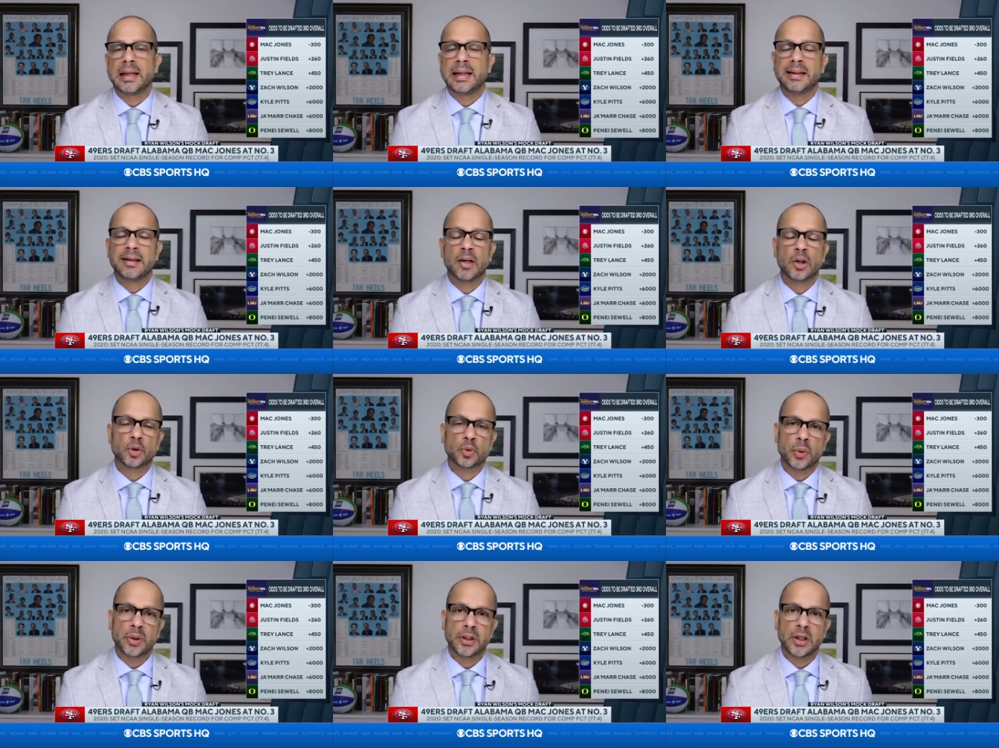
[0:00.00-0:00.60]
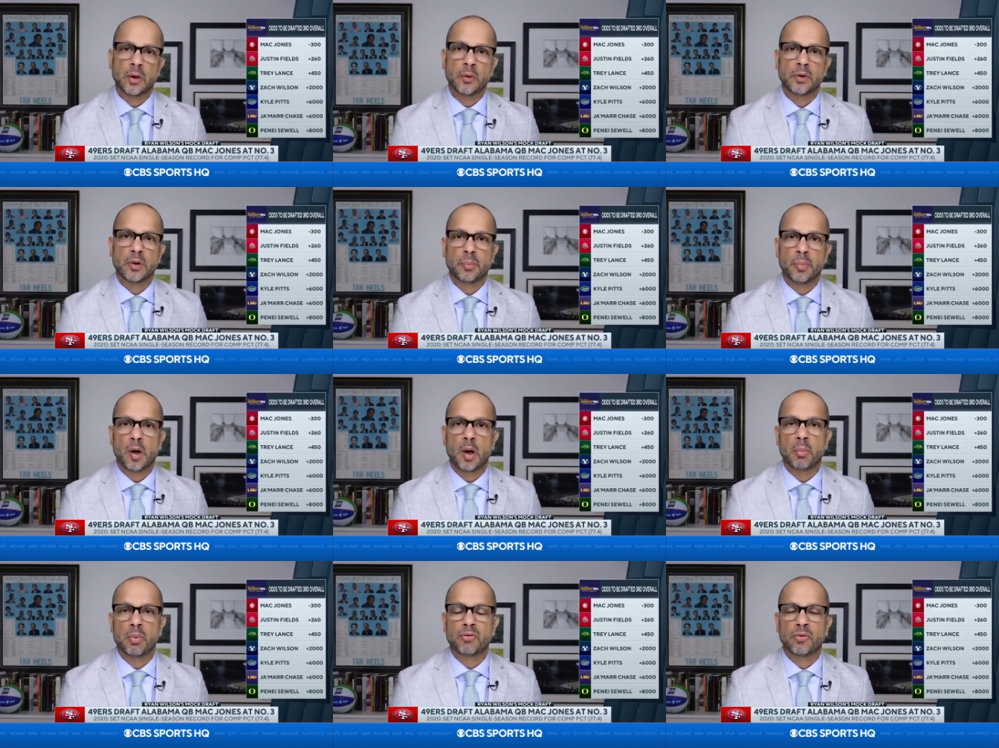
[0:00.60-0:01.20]
He knows where to go with the
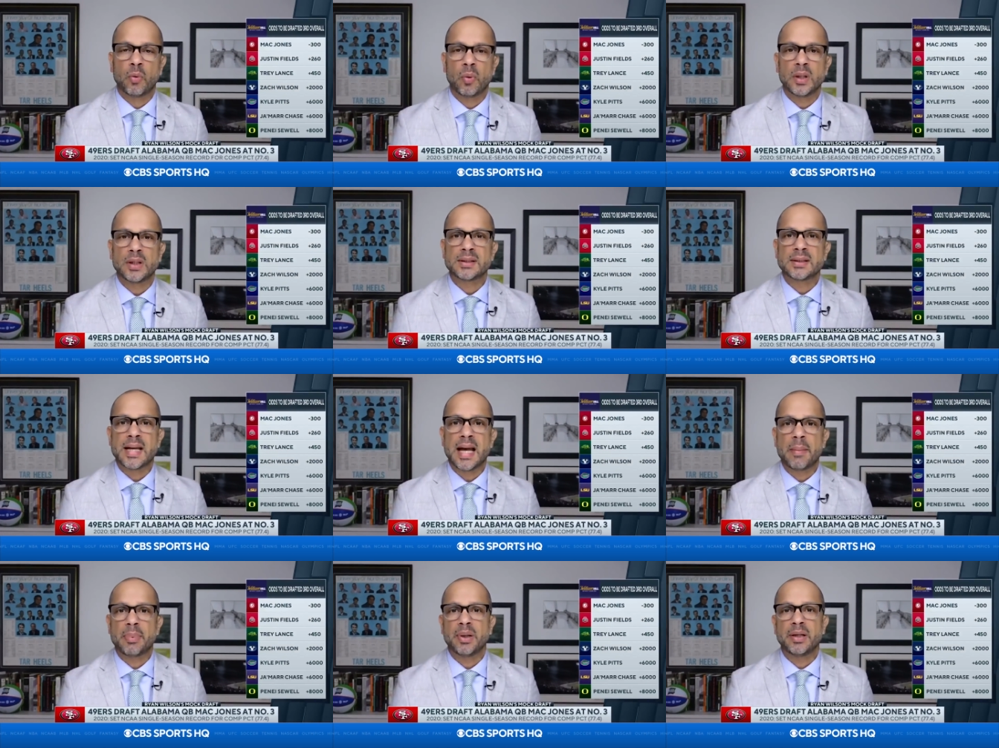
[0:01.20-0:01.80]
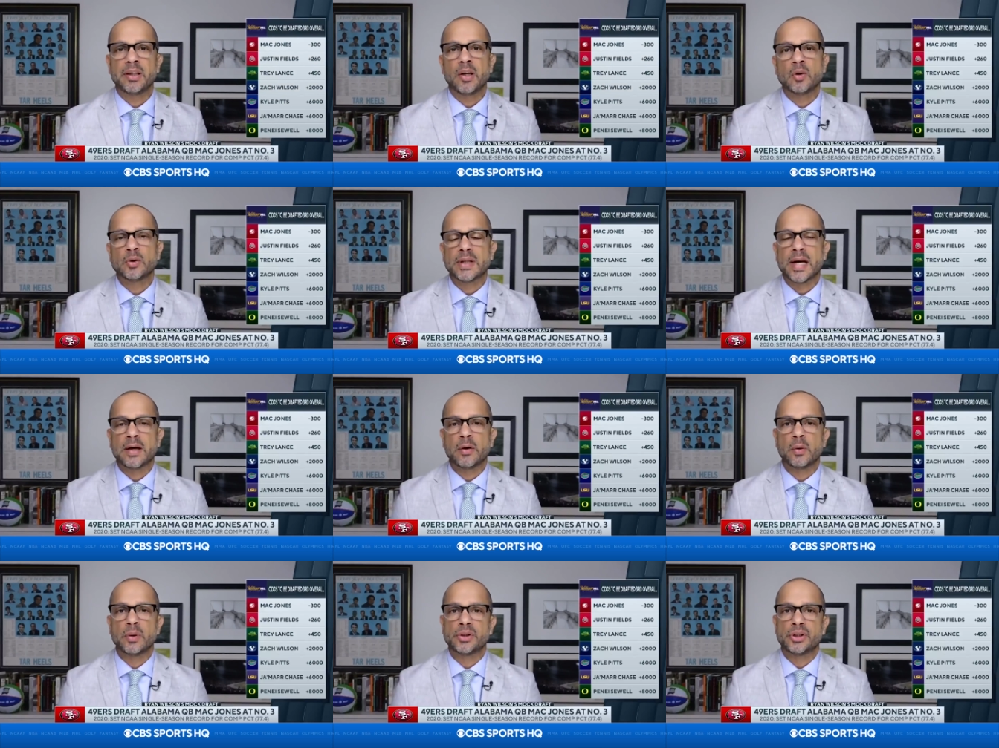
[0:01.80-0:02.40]
ball before the snap. He knows
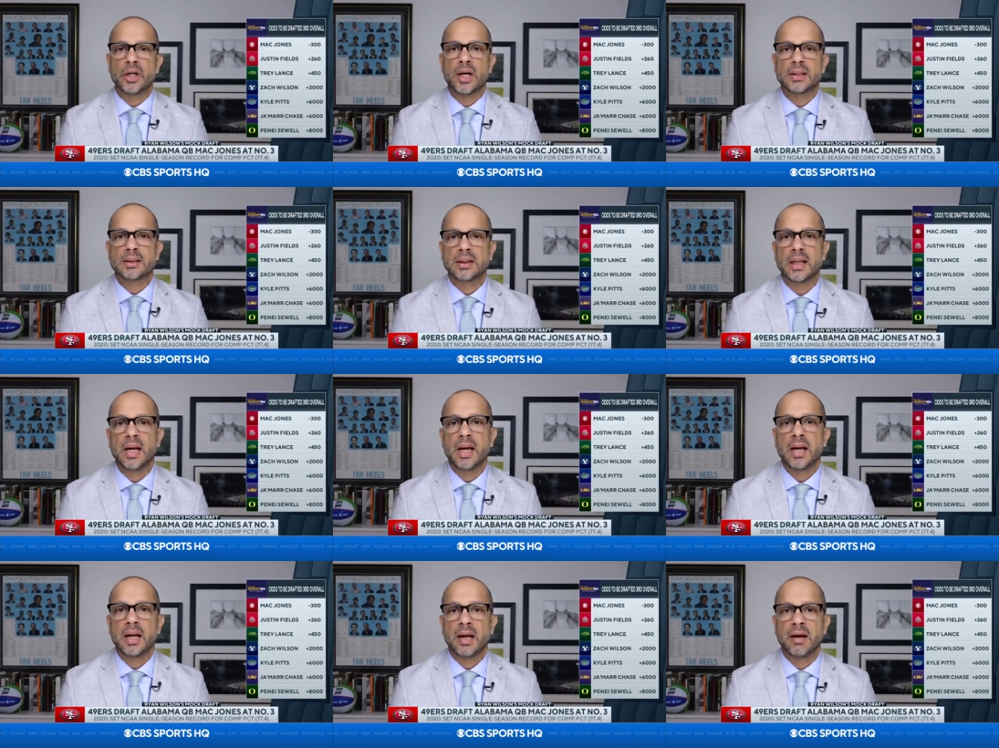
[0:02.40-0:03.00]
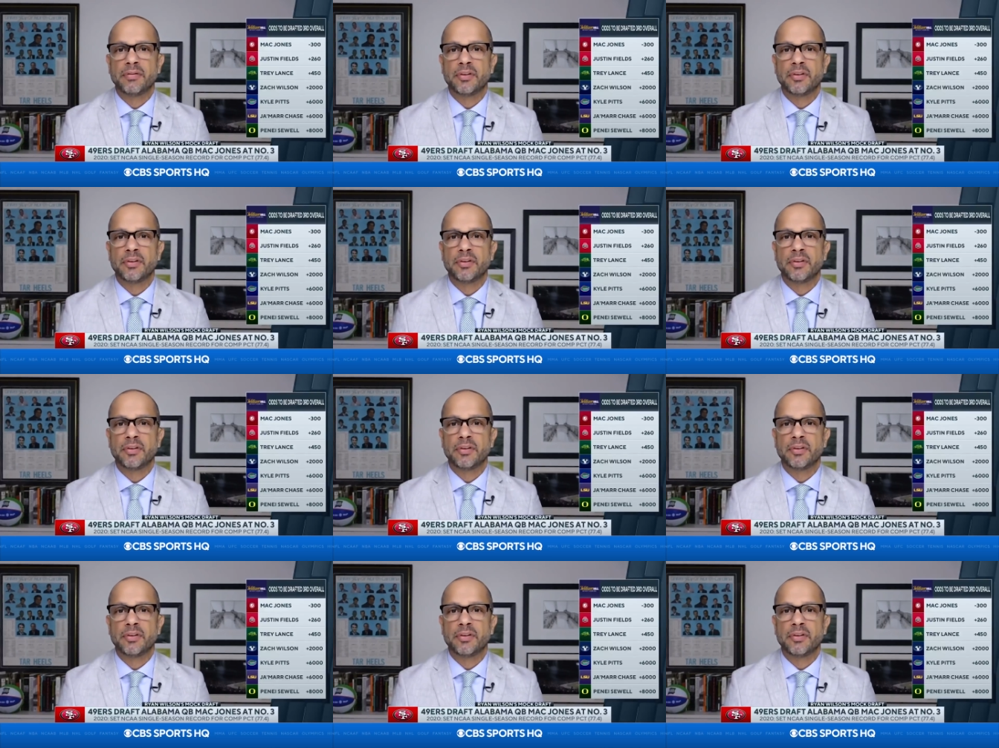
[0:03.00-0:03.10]
how to adjust